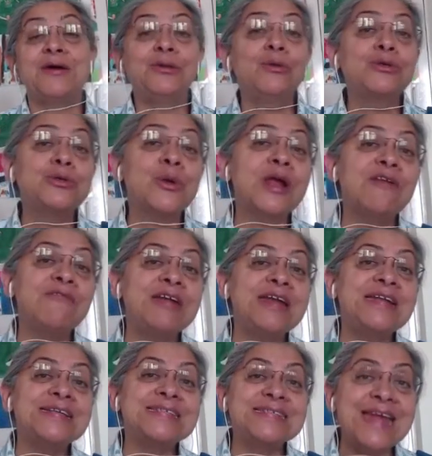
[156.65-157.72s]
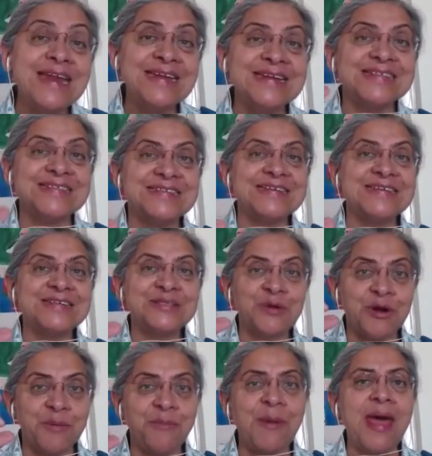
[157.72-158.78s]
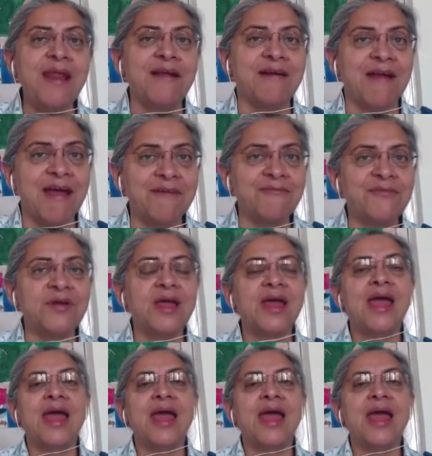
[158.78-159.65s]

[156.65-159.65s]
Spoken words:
those who can read sentences or a paragraph,